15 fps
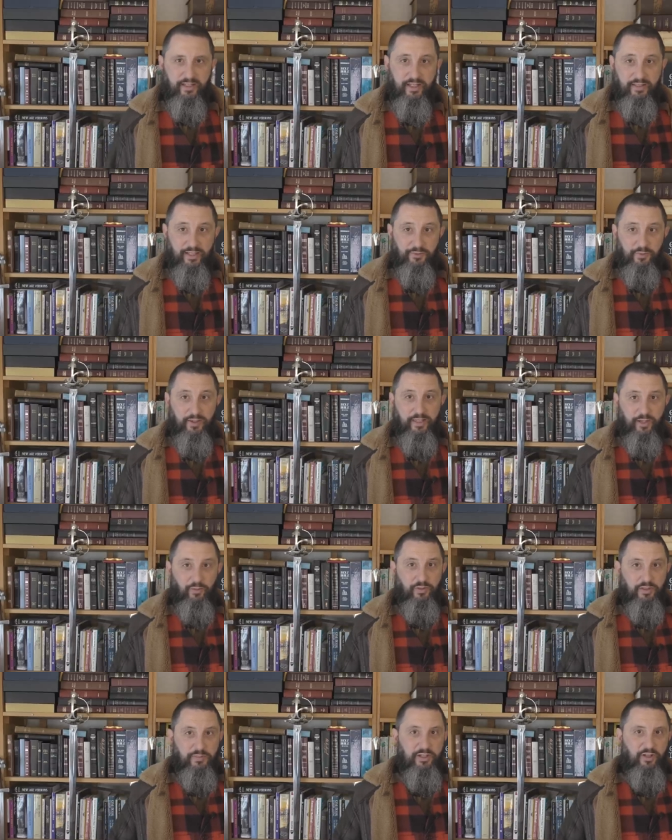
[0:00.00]
yeah, that's why they
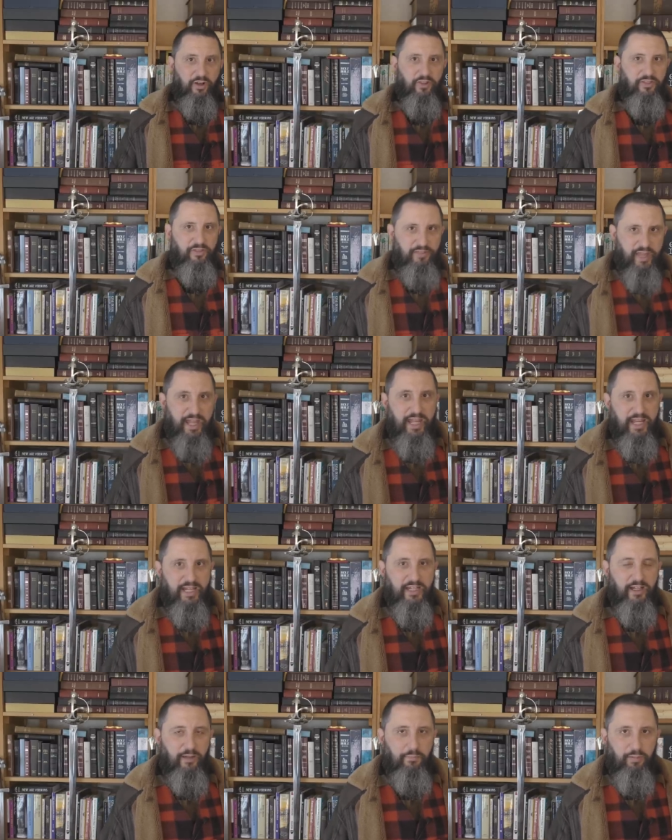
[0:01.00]
want to be called
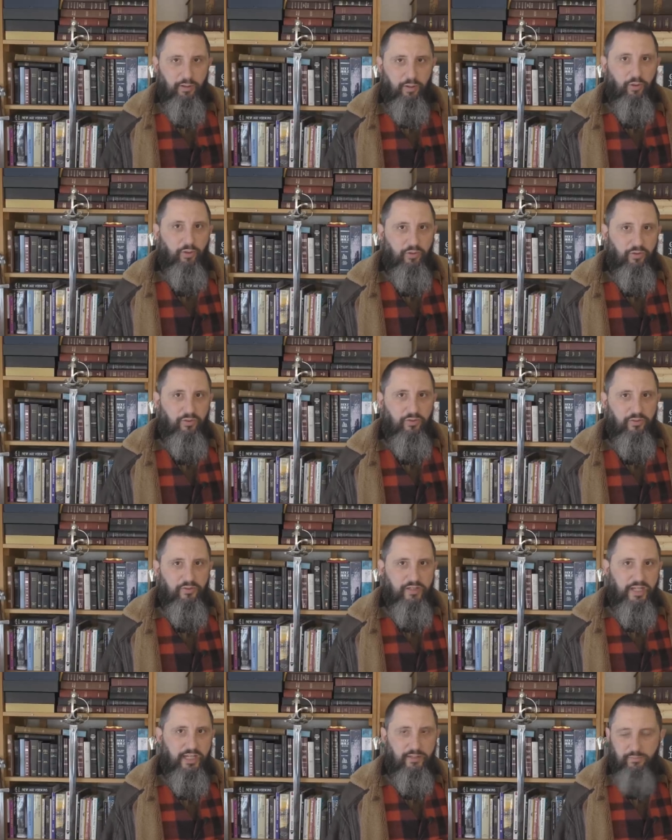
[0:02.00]
they, a plural
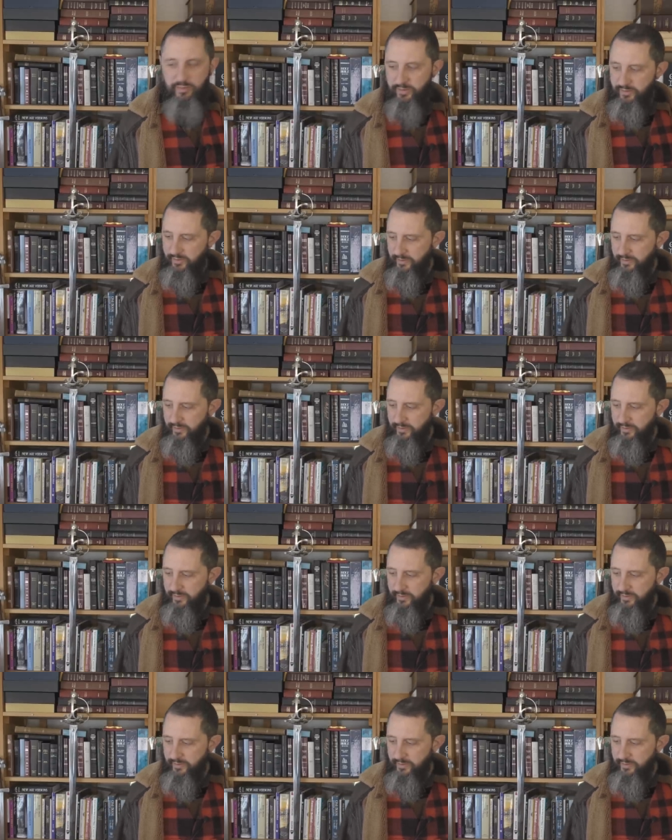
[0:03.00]
name.